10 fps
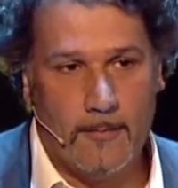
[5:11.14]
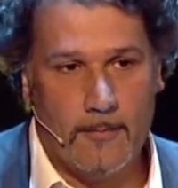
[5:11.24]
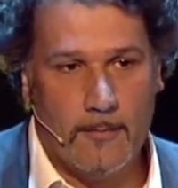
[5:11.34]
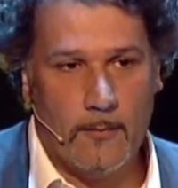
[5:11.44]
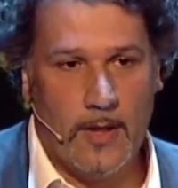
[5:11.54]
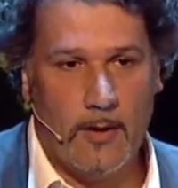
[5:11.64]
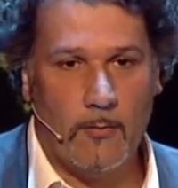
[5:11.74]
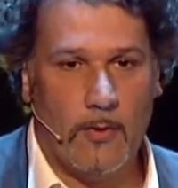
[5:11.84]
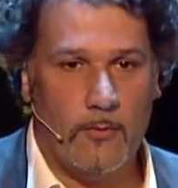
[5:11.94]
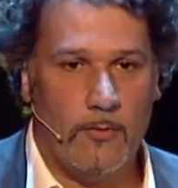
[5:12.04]
We didn't
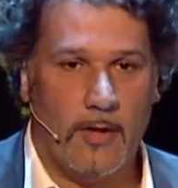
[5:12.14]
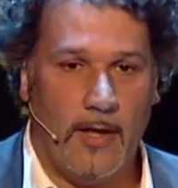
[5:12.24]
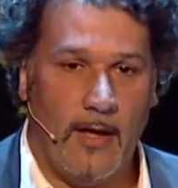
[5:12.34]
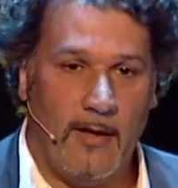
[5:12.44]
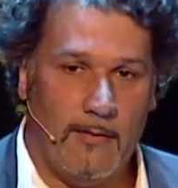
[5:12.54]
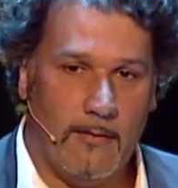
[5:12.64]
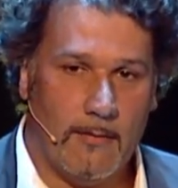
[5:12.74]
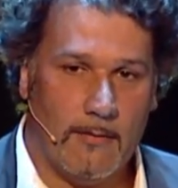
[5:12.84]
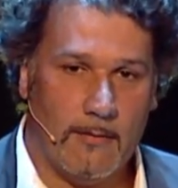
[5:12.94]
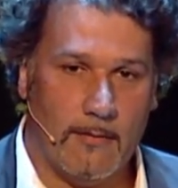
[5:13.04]
want to create
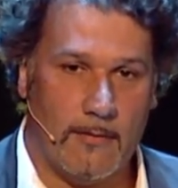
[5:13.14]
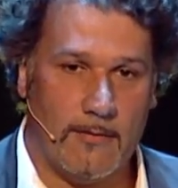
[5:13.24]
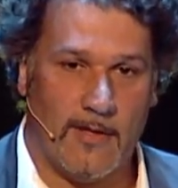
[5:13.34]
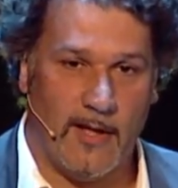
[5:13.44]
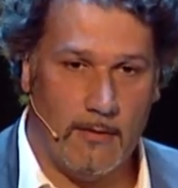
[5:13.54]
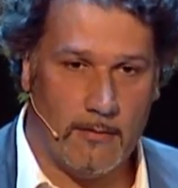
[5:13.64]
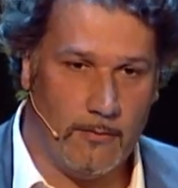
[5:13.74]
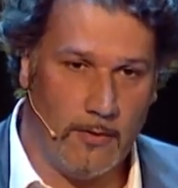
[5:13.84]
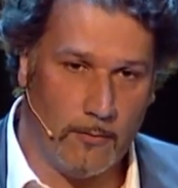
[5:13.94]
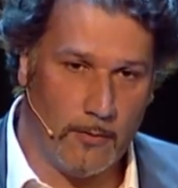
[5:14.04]
a silos. We
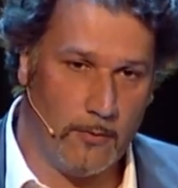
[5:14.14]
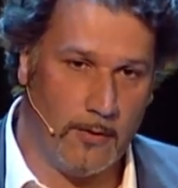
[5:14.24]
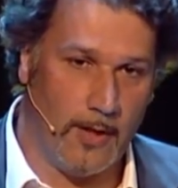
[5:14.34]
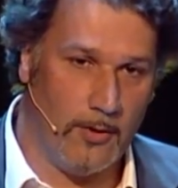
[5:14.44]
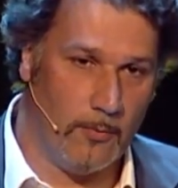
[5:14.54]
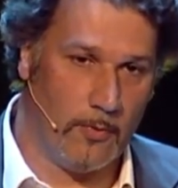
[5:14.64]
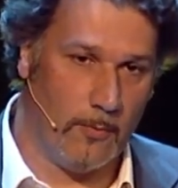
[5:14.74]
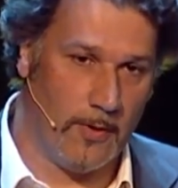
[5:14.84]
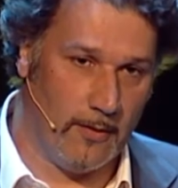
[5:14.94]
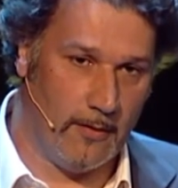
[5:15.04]
didn't want to create a
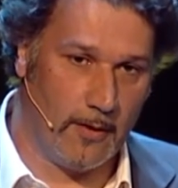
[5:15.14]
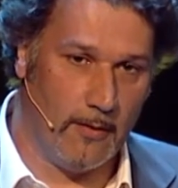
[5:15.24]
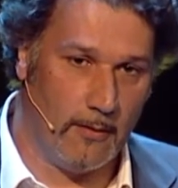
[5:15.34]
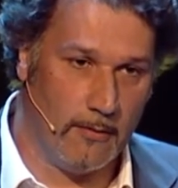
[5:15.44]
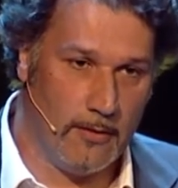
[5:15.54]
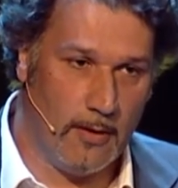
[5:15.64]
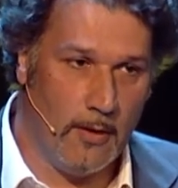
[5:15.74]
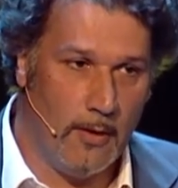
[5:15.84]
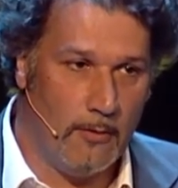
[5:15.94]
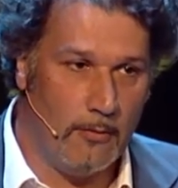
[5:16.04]
proprietary technology.
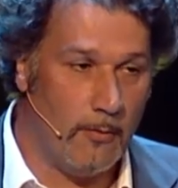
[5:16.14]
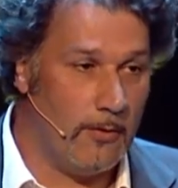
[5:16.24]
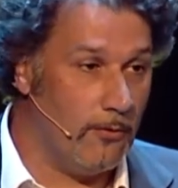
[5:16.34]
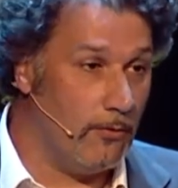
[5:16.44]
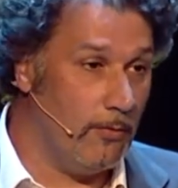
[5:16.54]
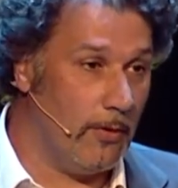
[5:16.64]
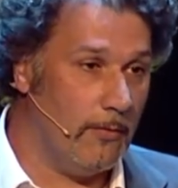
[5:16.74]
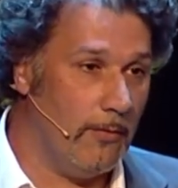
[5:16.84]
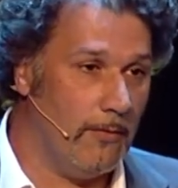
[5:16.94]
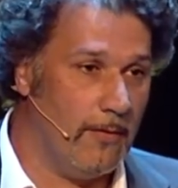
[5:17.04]
We wanted to work
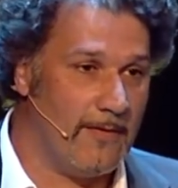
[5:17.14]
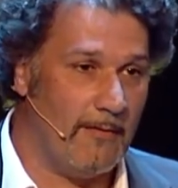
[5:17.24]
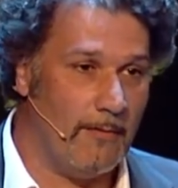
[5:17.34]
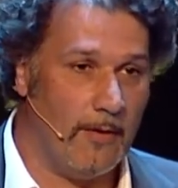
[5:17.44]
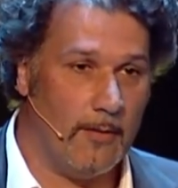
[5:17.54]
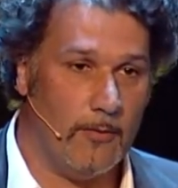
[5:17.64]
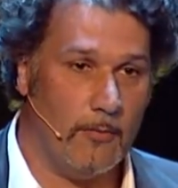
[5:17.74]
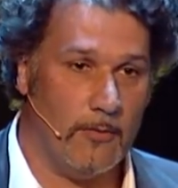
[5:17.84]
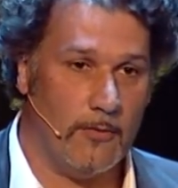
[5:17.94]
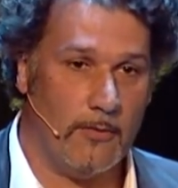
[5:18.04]
with something that
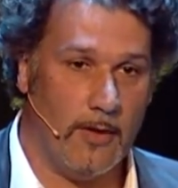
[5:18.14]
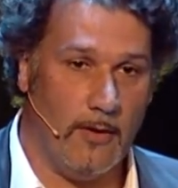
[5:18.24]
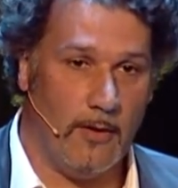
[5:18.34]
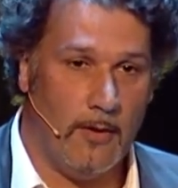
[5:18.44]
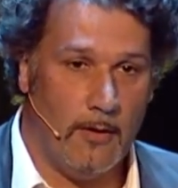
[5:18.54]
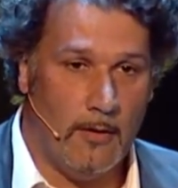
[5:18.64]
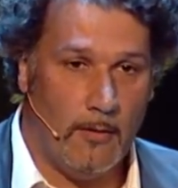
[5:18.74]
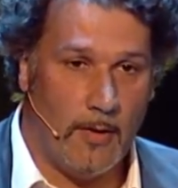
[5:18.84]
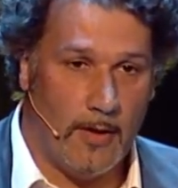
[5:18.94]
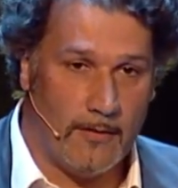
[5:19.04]
was already
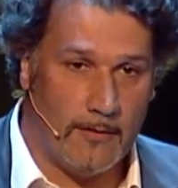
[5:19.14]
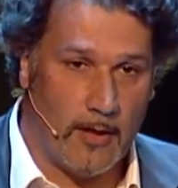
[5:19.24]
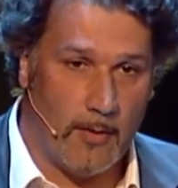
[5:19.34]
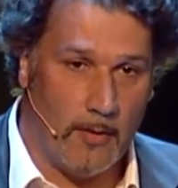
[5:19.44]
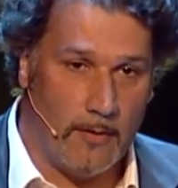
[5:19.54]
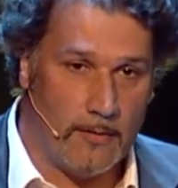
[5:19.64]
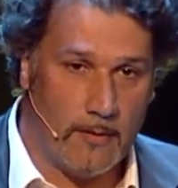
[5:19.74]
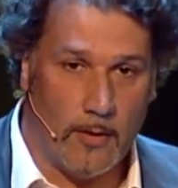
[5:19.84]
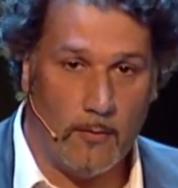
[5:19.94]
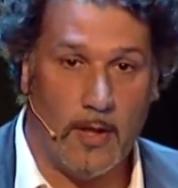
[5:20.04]
well established
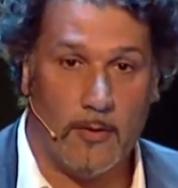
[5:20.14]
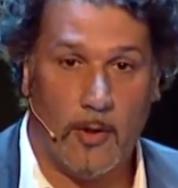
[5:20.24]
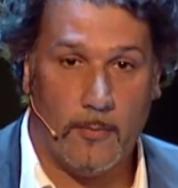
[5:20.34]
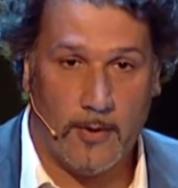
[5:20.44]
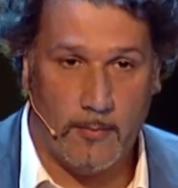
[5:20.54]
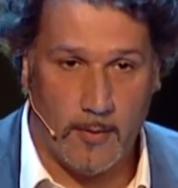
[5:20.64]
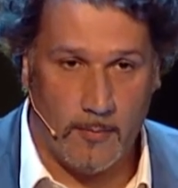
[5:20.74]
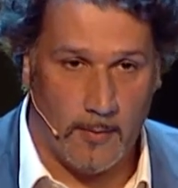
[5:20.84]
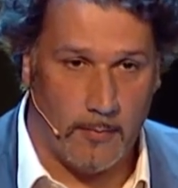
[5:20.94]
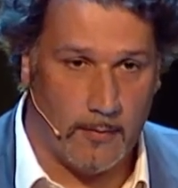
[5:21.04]
and well adopted by
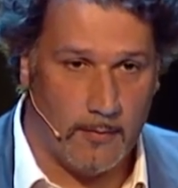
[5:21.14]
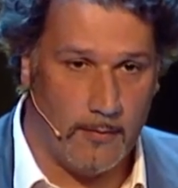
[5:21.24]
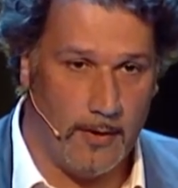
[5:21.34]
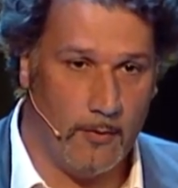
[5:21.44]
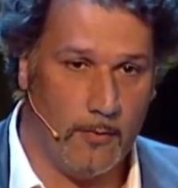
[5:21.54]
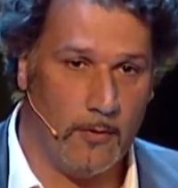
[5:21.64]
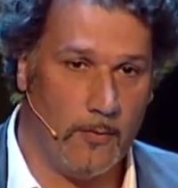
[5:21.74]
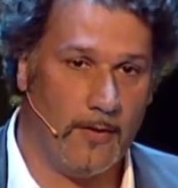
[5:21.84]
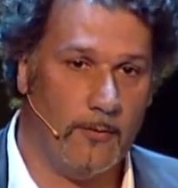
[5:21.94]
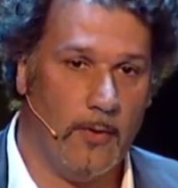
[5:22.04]
people. We didn't want to
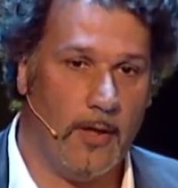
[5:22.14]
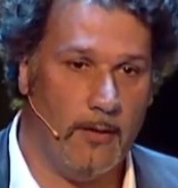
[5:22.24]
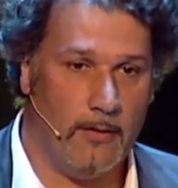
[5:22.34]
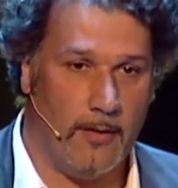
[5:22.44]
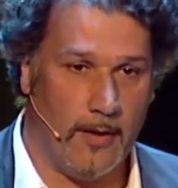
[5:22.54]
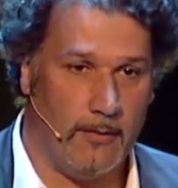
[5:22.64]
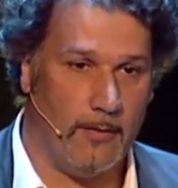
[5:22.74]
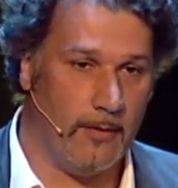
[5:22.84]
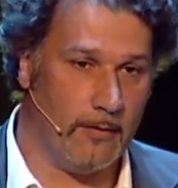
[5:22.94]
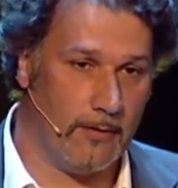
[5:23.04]
explain yet
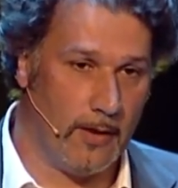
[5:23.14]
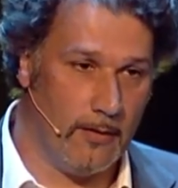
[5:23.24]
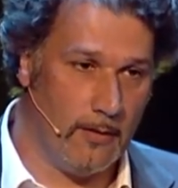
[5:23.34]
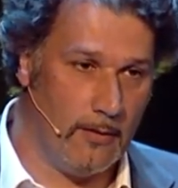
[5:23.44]
another standard.